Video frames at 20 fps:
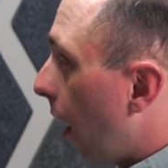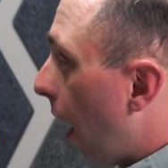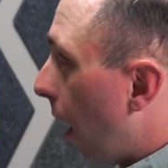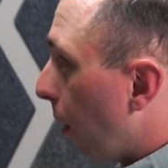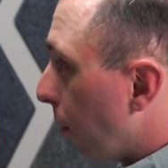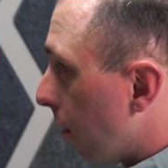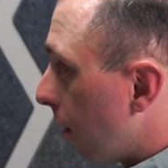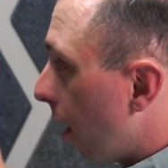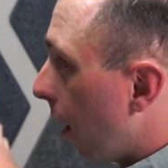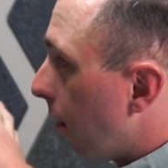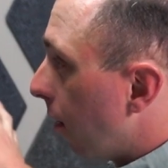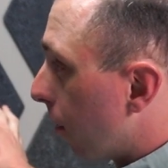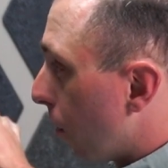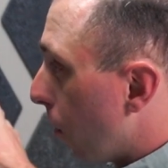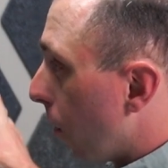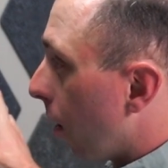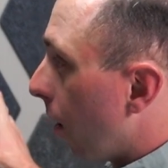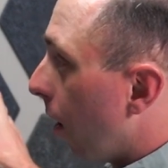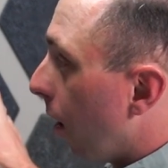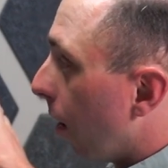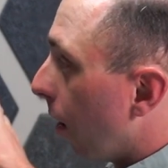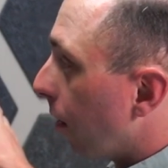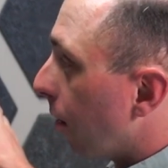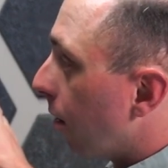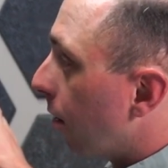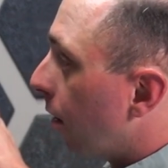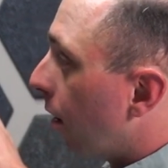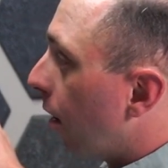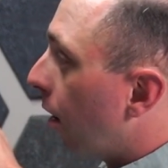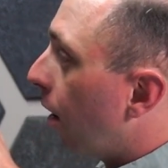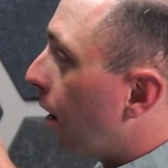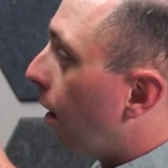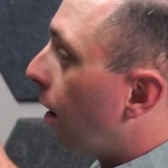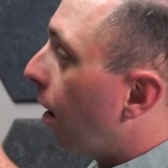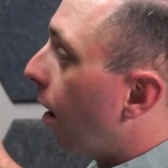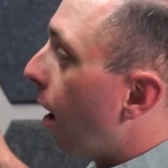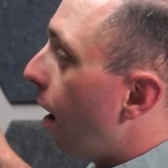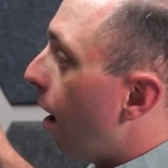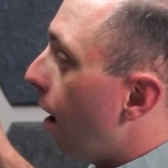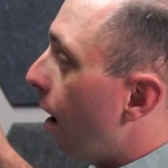outside scorecards
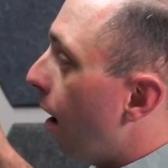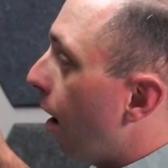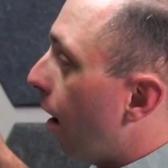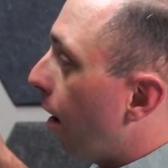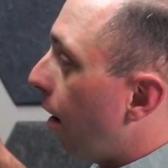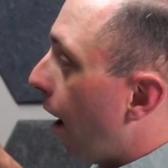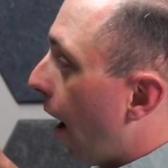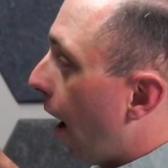on